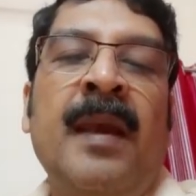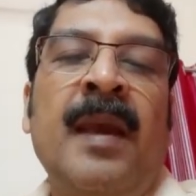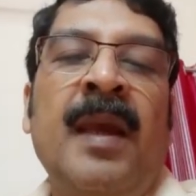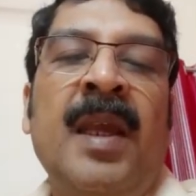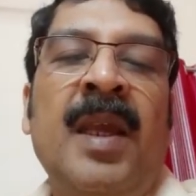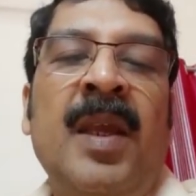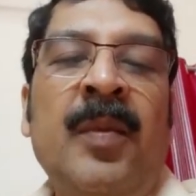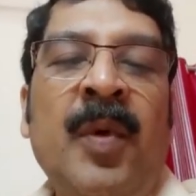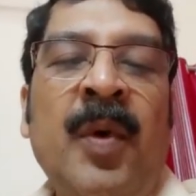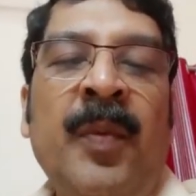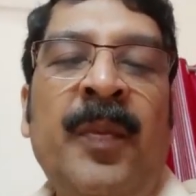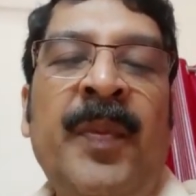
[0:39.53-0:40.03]

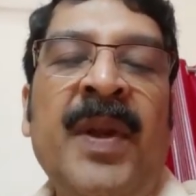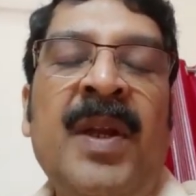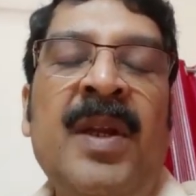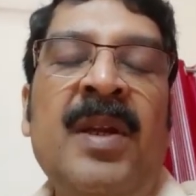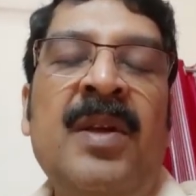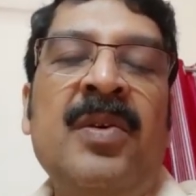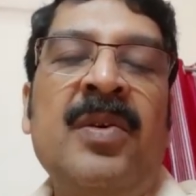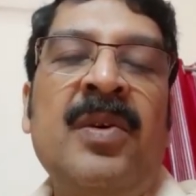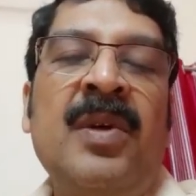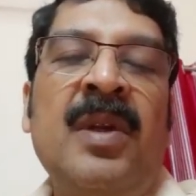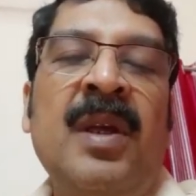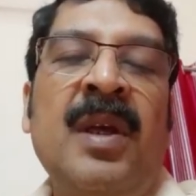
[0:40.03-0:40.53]

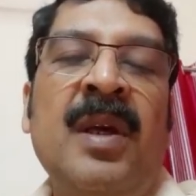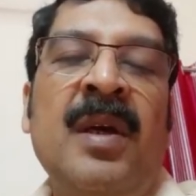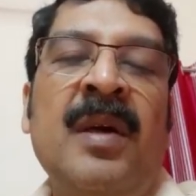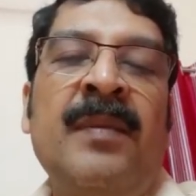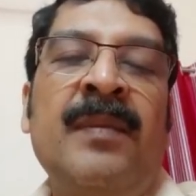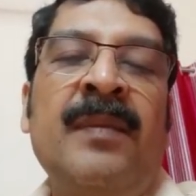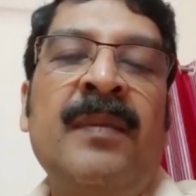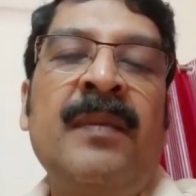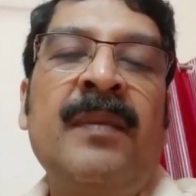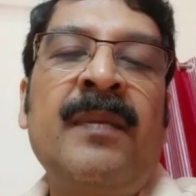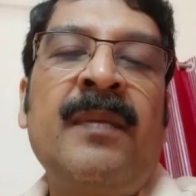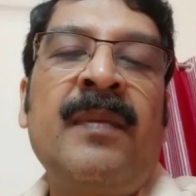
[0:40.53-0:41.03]

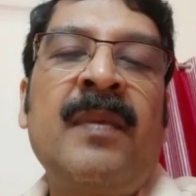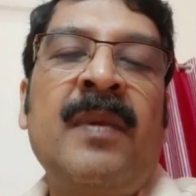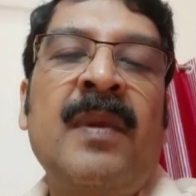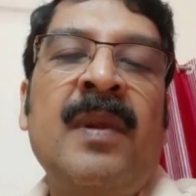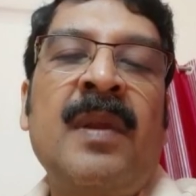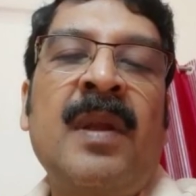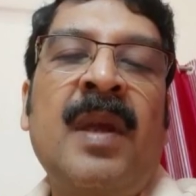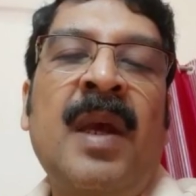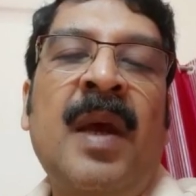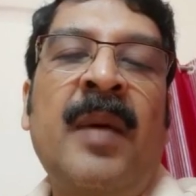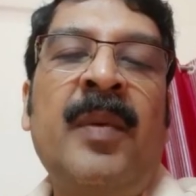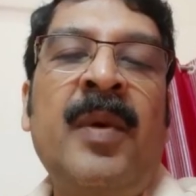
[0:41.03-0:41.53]
hemoperitoneum,
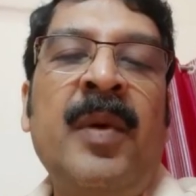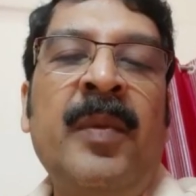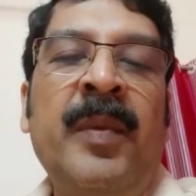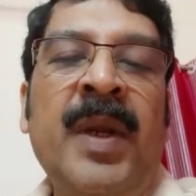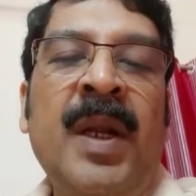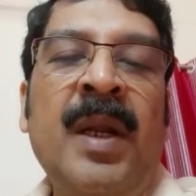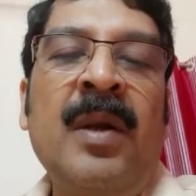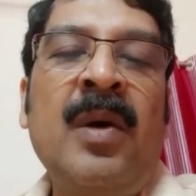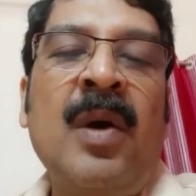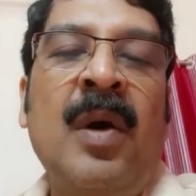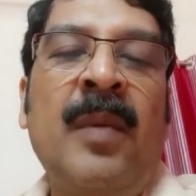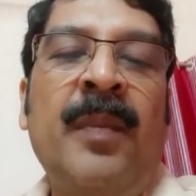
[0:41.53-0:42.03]

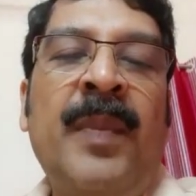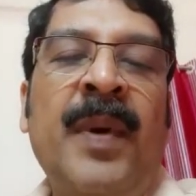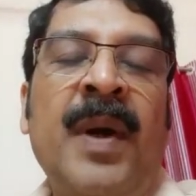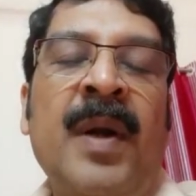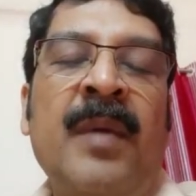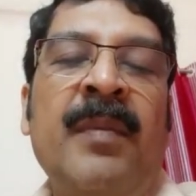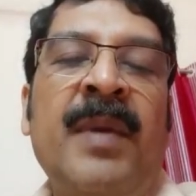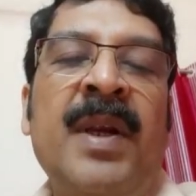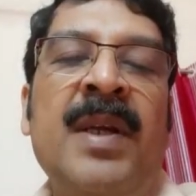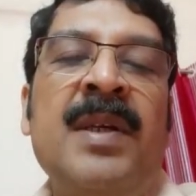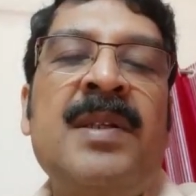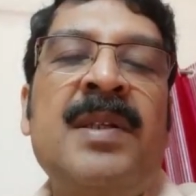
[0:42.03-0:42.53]
abdominal
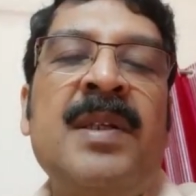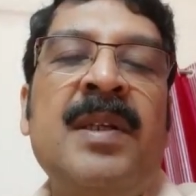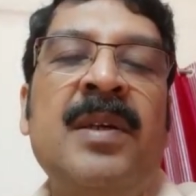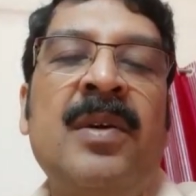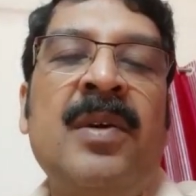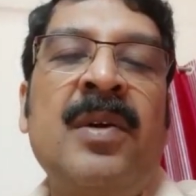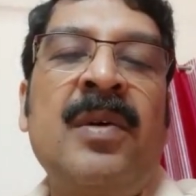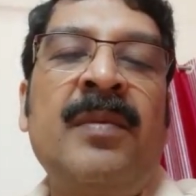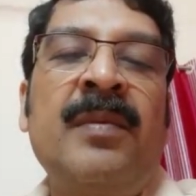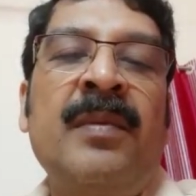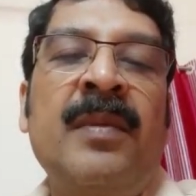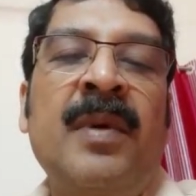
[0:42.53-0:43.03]
compartment
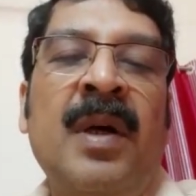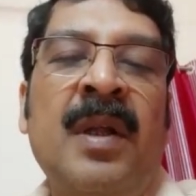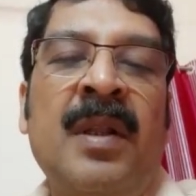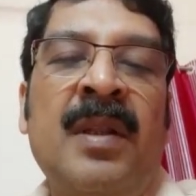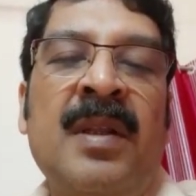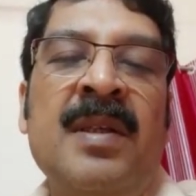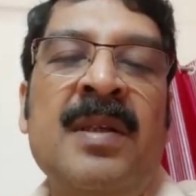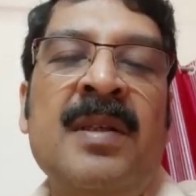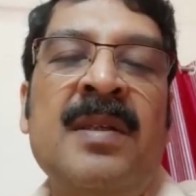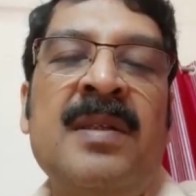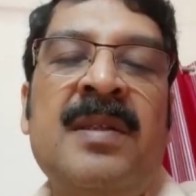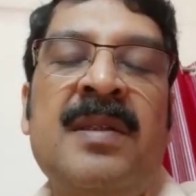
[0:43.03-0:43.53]
syndrome, all
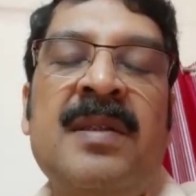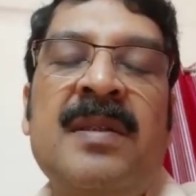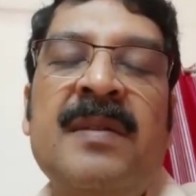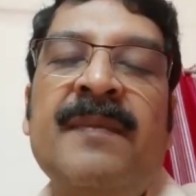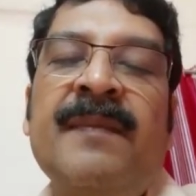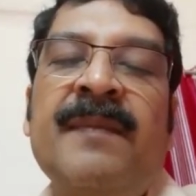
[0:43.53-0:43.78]
these.